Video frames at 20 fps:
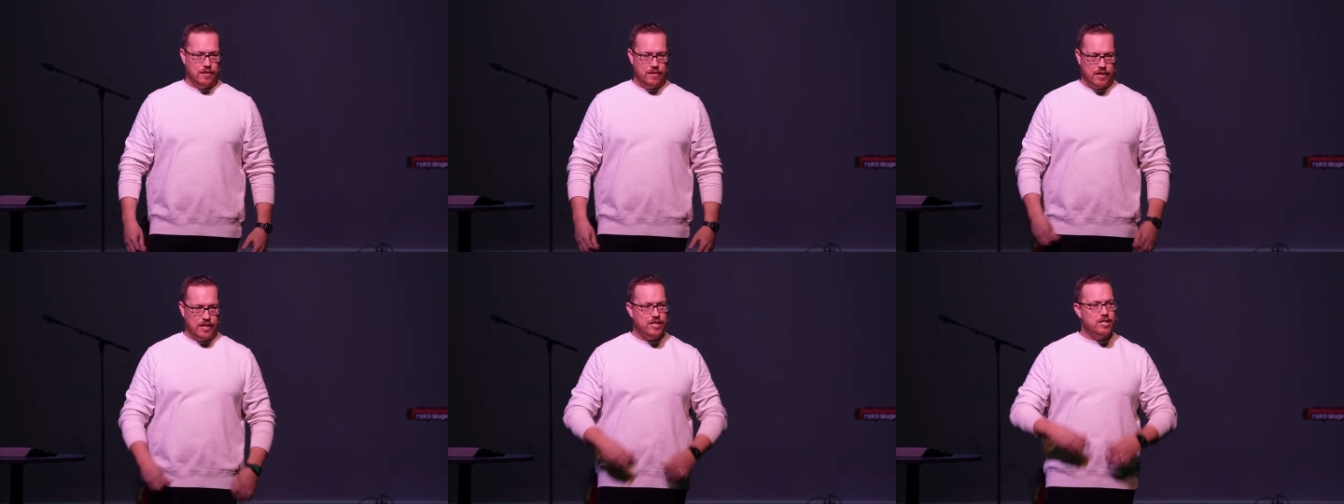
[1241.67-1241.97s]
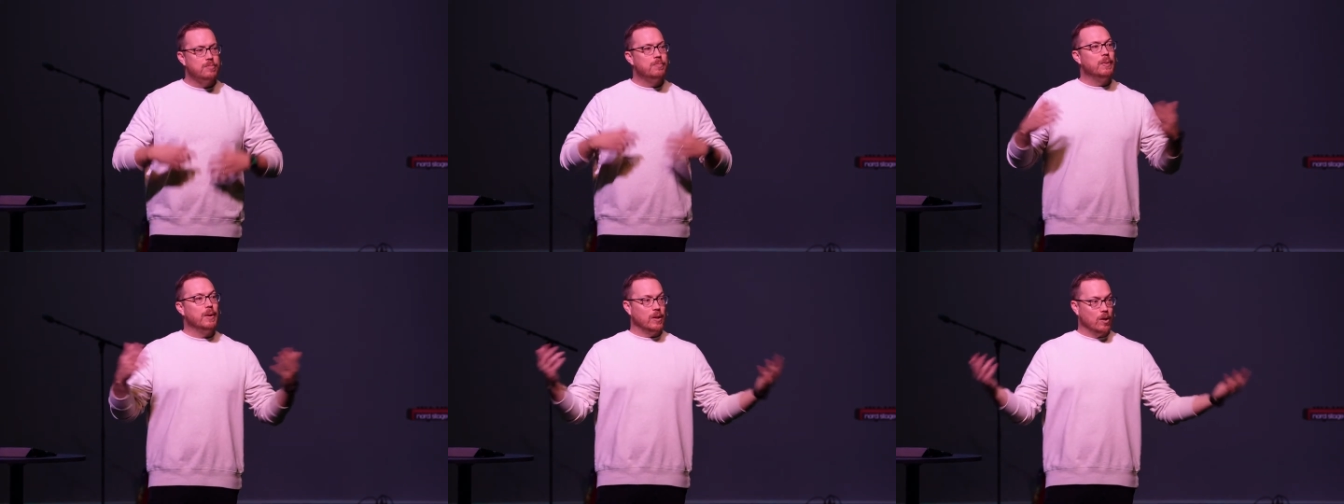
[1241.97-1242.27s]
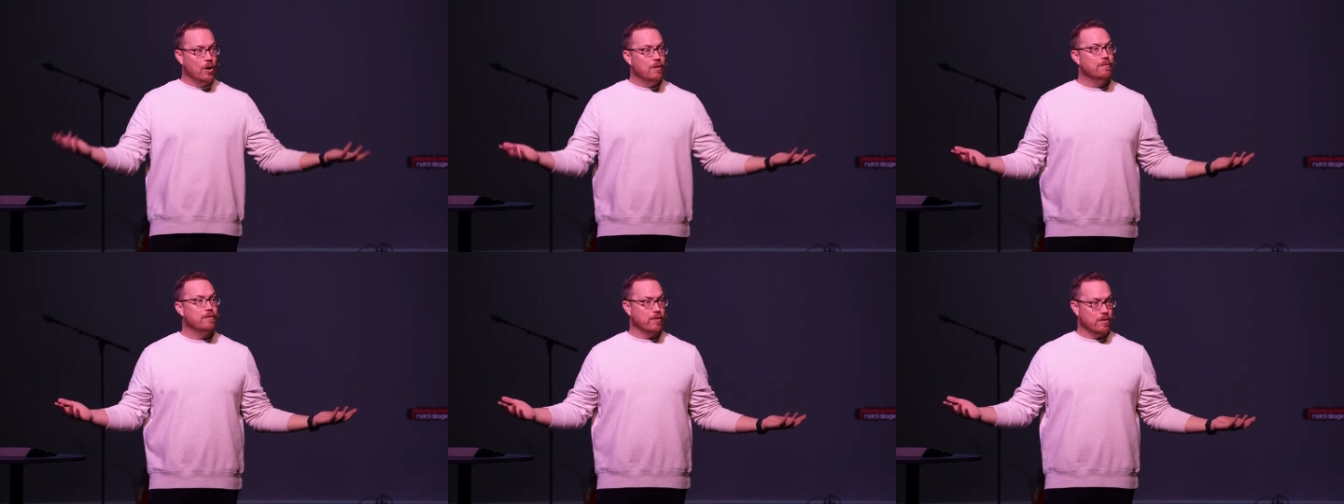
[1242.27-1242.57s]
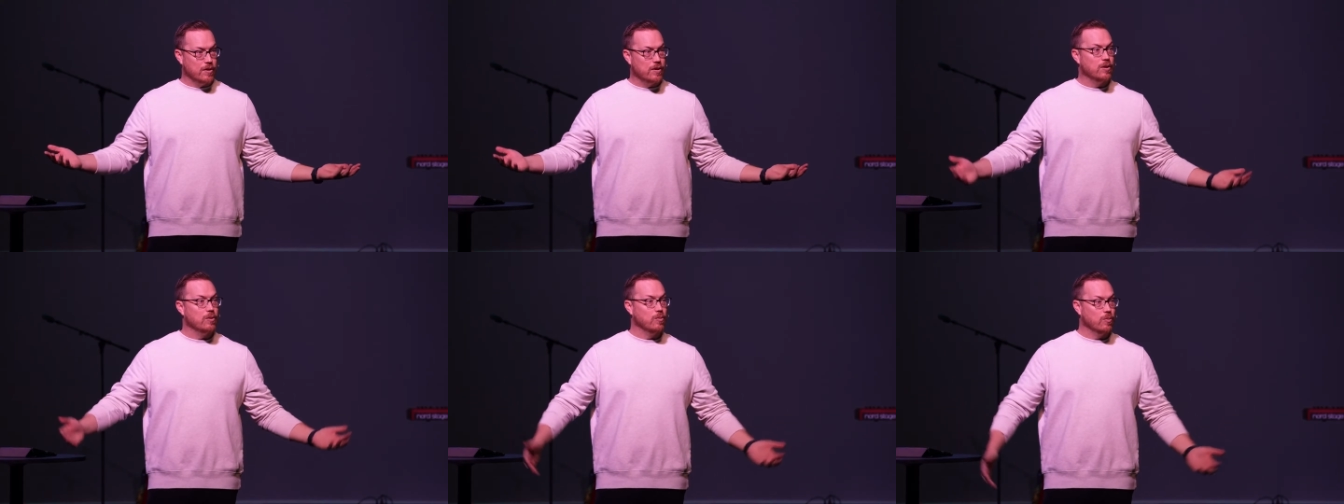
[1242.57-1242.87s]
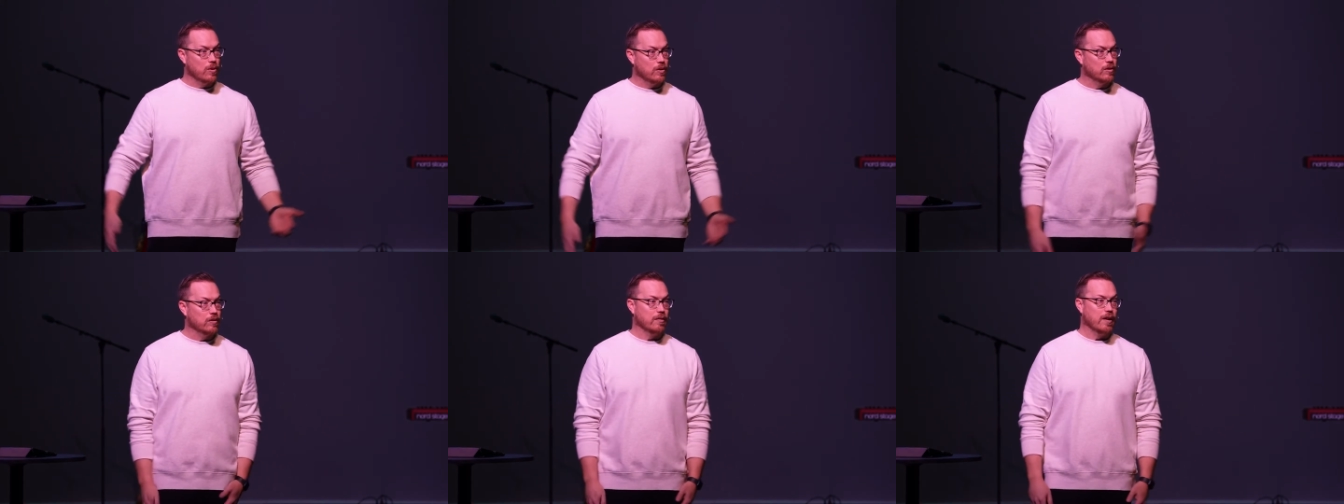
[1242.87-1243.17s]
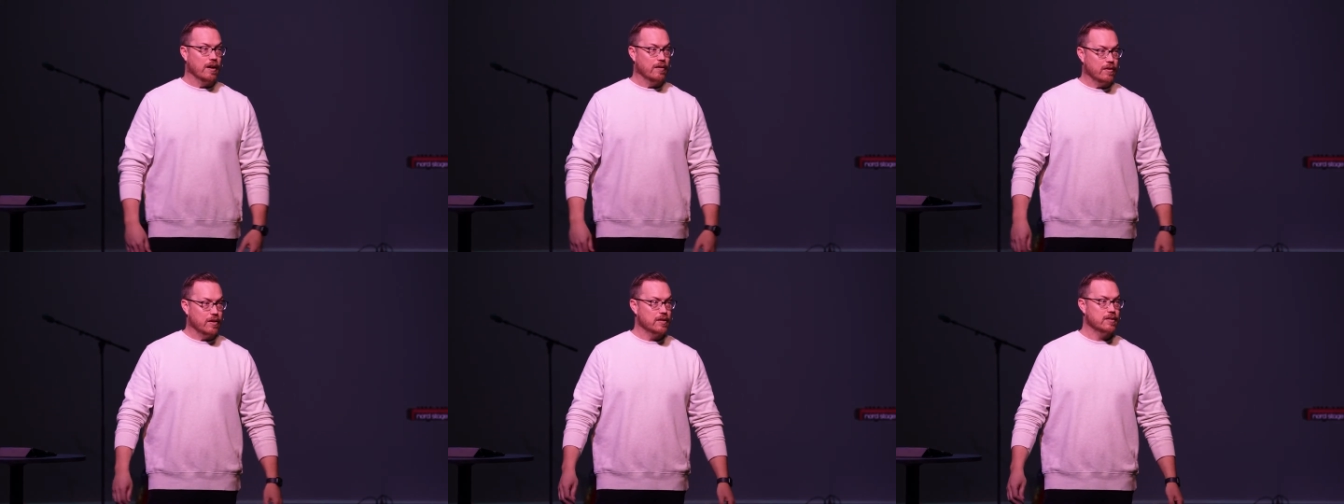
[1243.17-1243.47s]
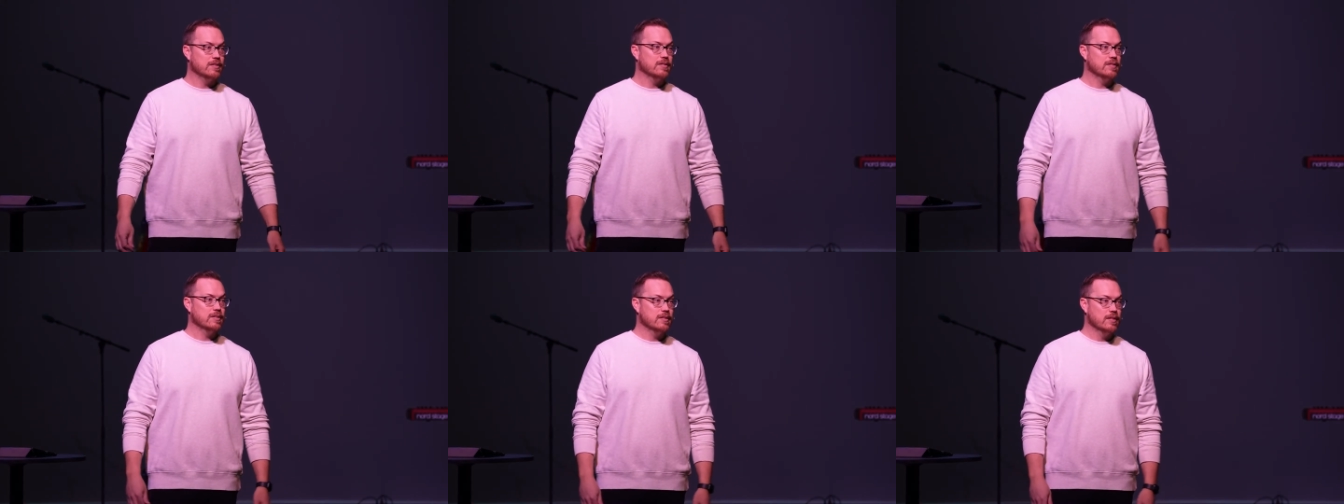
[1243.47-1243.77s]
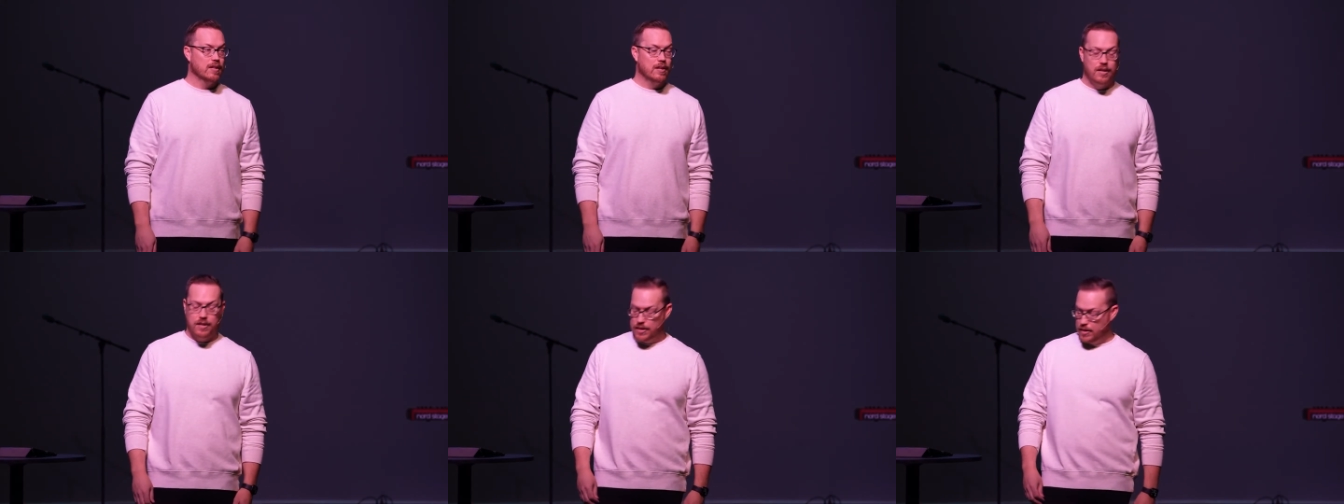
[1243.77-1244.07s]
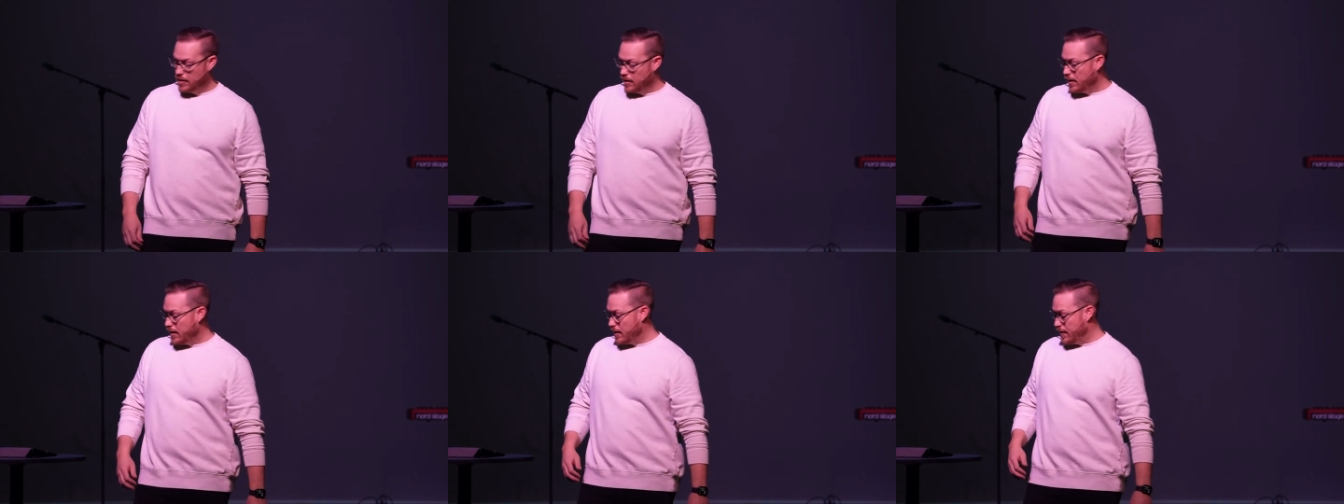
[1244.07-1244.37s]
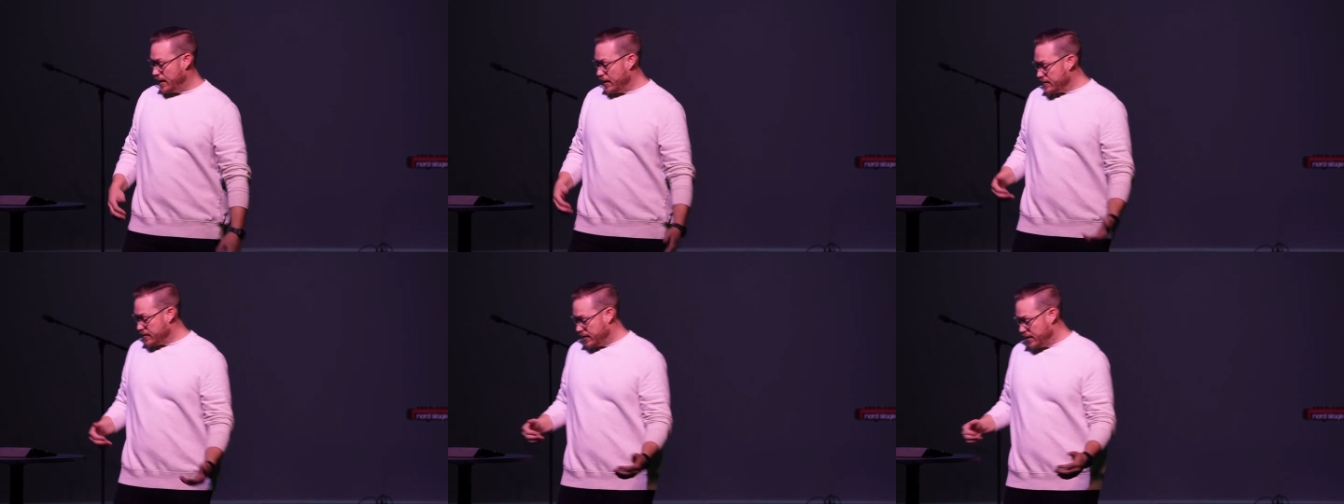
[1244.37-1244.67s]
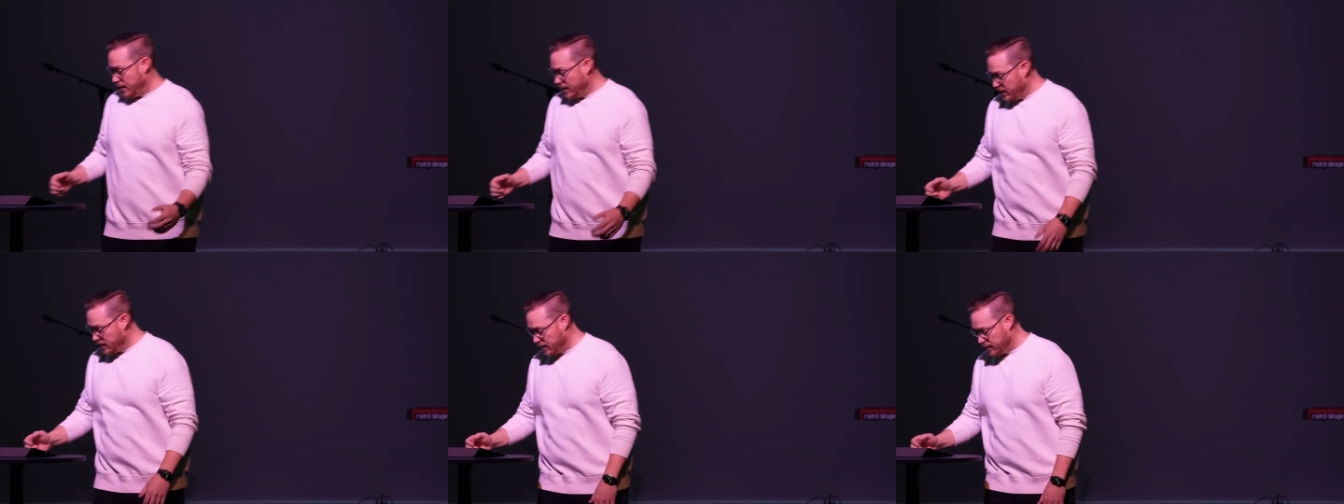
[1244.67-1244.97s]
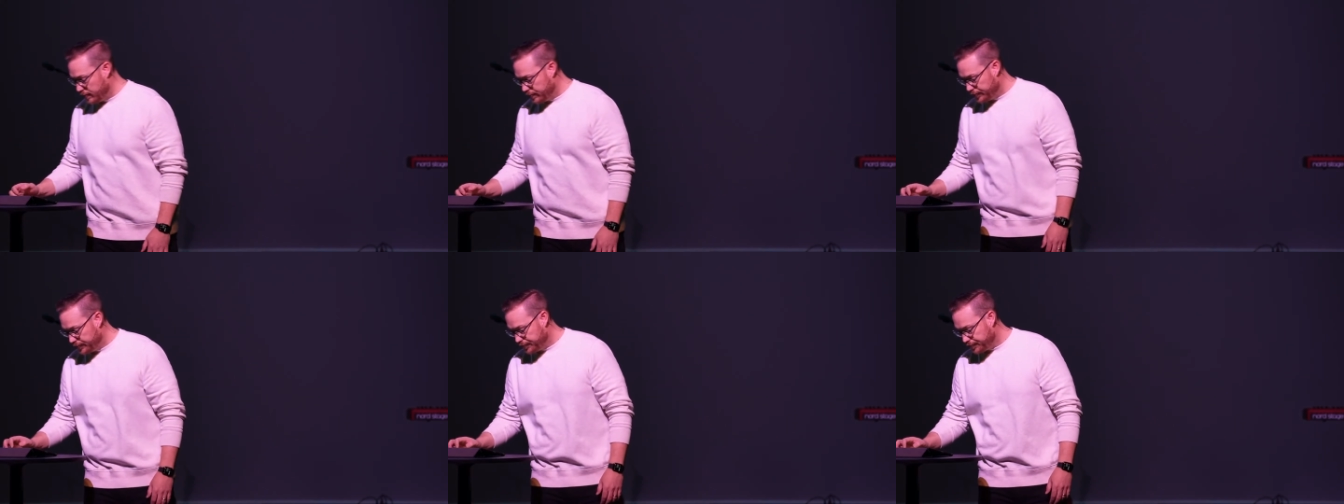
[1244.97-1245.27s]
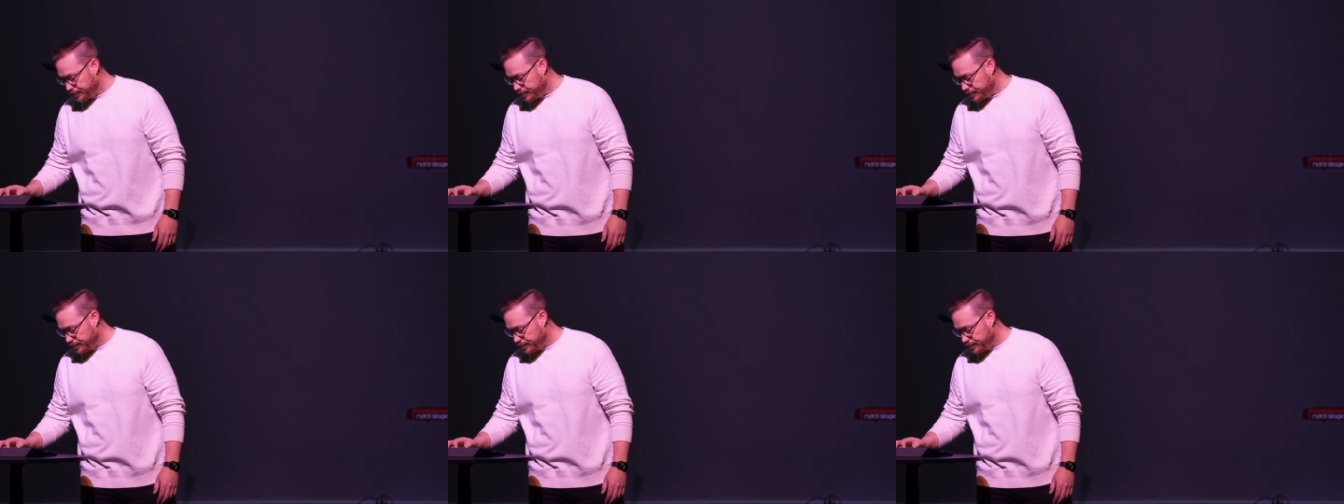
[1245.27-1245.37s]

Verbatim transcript: they spill over into the world around us. And that's Gideon.